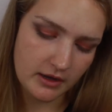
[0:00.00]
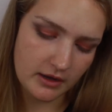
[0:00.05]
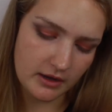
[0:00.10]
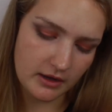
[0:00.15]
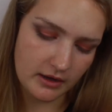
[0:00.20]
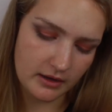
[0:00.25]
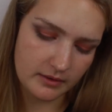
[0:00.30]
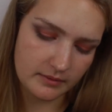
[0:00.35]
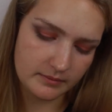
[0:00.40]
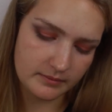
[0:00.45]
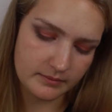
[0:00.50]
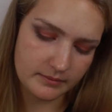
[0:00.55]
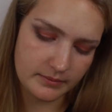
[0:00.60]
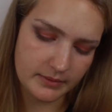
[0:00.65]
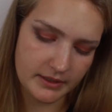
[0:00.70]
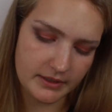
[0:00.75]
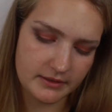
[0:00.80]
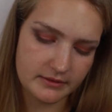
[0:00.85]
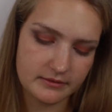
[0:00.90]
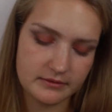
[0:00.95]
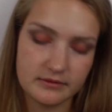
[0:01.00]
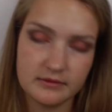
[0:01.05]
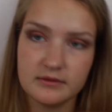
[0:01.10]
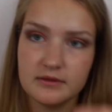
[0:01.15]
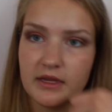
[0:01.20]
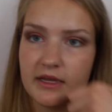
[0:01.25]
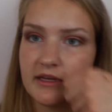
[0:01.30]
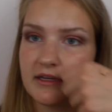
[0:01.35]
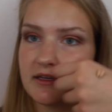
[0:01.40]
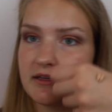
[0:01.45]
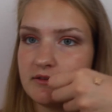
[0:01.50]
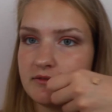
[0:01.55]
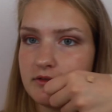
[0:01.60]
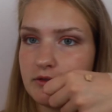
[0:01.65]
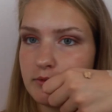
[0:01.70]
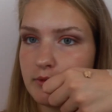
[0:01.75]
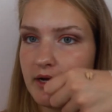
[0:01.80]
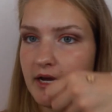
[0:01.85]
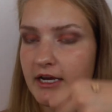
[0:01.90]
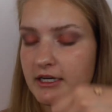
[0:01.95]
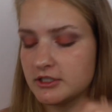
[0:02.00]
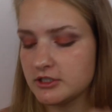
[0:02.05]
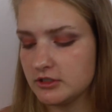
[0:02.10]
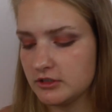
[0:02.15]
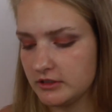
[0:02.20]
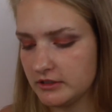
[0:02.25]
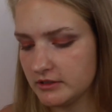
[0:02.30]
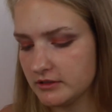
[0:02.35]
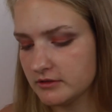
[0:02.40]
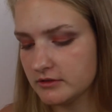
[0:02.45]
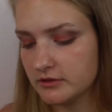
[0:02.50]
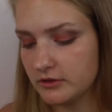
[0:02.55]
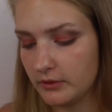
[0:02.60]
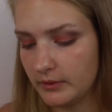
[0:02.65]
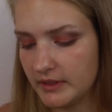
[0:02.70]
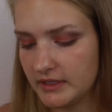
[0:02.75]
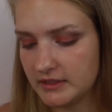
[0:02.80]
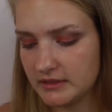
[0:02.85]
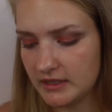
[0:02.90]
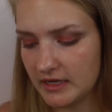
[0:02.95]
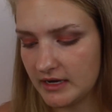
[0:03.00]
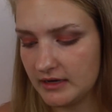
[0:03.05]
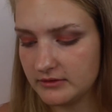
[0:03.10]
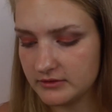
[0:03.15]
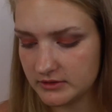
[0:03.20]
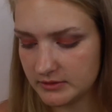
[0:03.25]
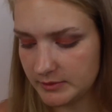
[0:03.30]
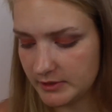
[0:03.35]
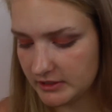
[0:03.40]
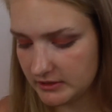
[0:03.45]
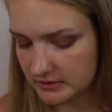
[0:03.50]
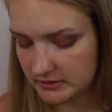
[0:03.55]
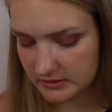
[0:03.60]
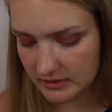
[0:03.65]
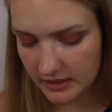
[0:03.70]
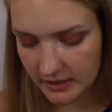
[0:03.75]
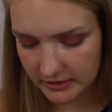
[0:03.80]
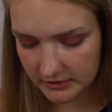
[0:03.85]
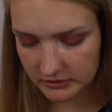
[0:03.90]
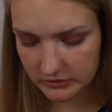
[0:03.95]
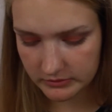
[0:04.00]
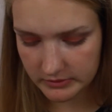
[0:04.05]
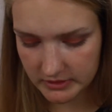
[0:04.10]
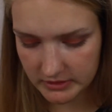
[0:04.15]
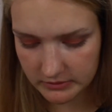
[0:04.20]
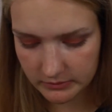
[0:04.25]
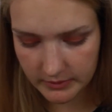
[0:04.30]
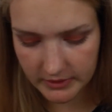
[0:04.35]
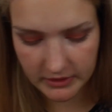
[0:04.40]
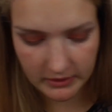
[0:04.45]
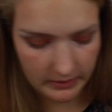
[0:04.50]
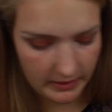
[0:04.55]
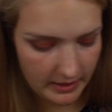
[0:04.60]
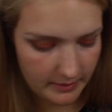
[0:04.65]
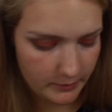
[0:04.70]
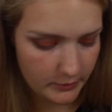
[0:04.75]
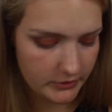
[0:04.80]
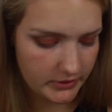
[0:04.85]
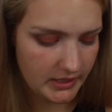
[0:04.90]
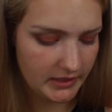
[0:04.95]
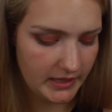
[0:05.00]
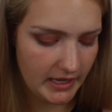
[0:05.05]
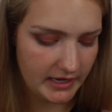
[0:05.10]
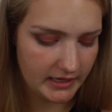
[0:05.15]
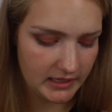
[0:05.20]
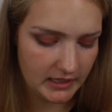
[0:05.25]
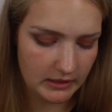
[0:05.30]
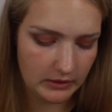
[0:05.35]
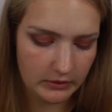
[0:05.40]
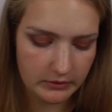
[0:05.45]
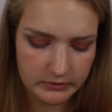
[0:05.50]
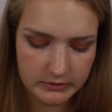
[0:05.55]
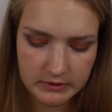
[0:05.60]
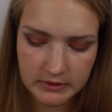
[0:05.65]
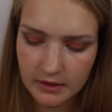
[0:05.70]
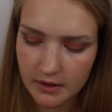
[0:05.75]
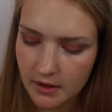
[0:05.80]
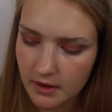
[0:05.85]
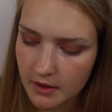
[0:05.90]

But like if you were actually going out to be in the sun, you need to wear a lot more than that, kiddos.